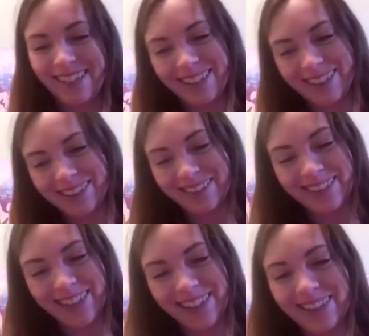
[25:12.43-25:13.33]
Thank you.
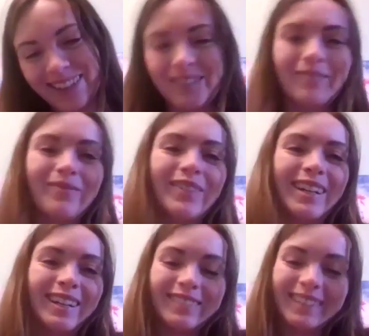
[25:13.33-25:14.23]
Thank you.
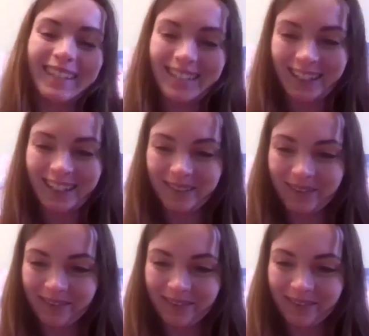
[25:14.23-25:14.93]
Bye. Have a nice day.